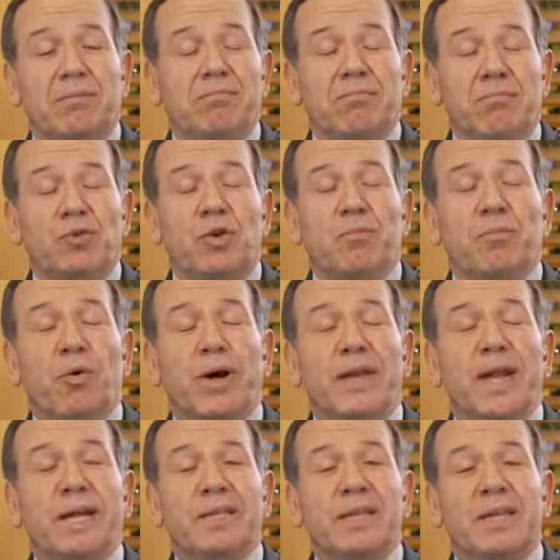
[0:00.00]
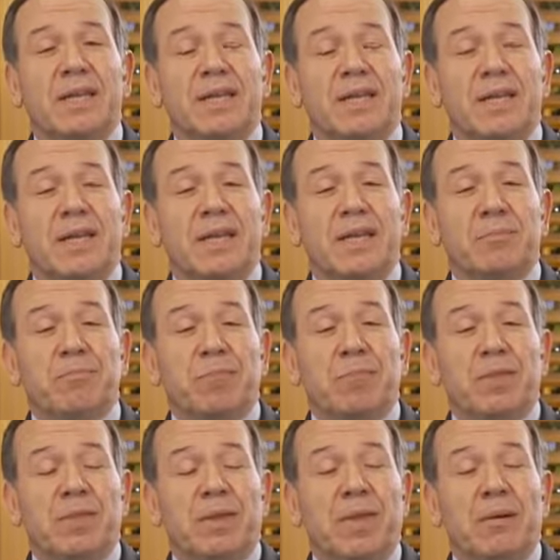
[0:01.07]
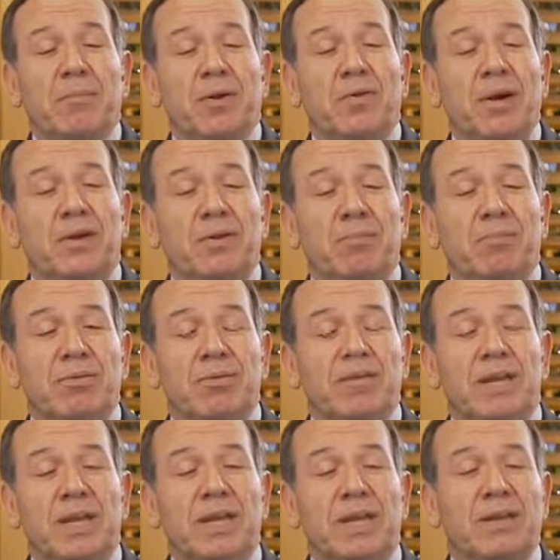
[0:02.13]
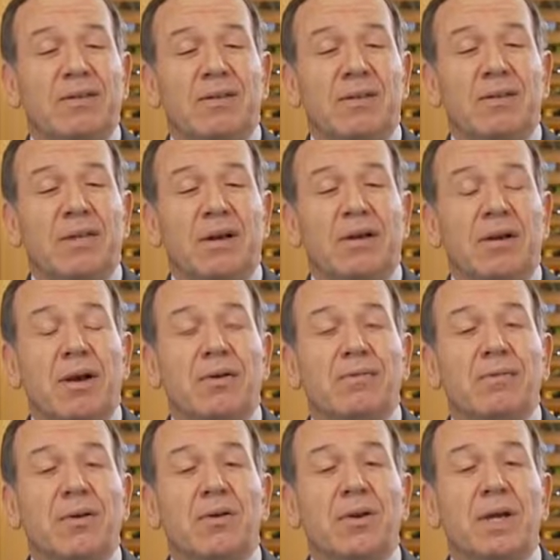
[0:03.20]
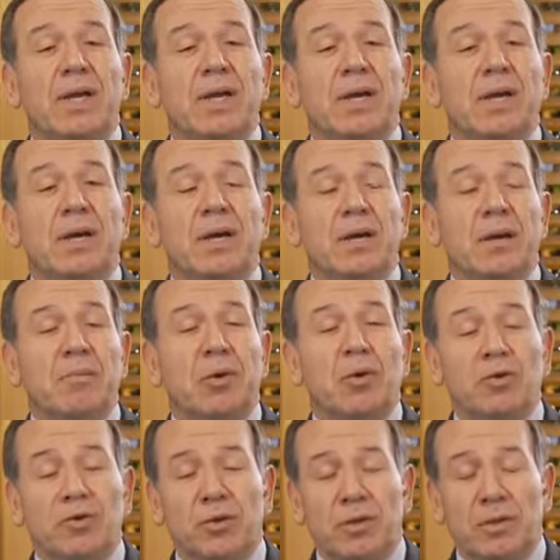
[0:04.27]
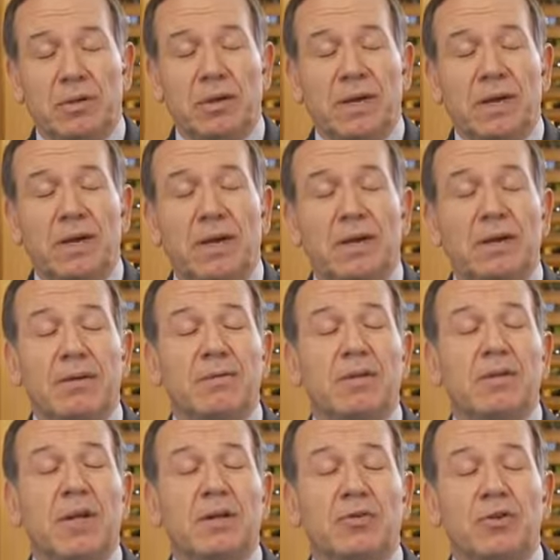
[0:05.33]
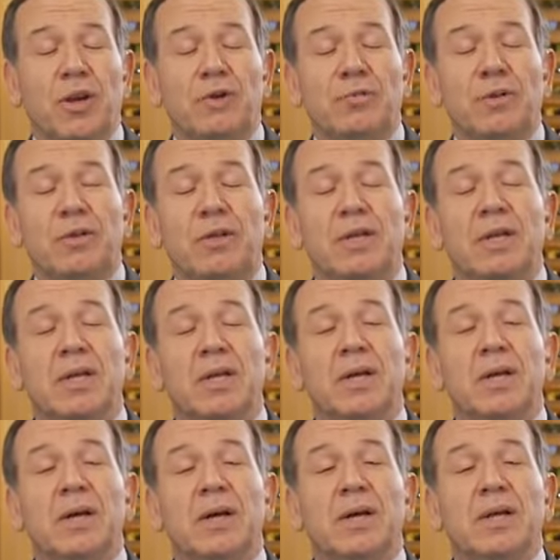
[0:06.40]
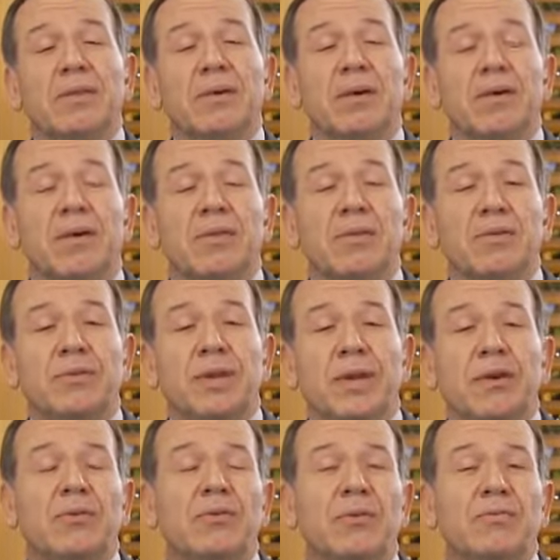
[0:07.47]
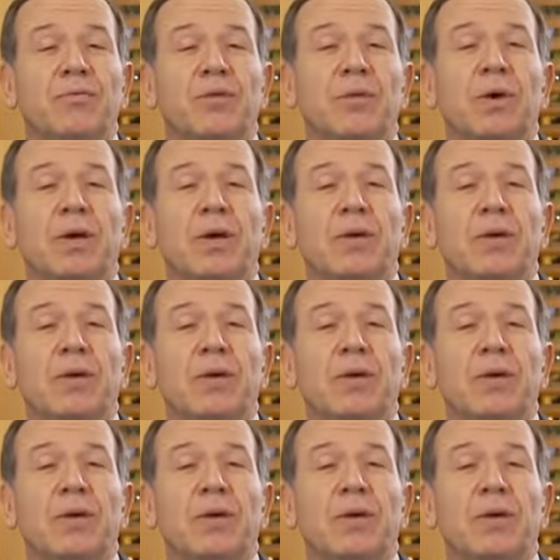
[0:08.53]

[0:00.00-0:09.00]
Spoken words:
should point out that in immigration proceedings are very emotional in general. There are either tears of joy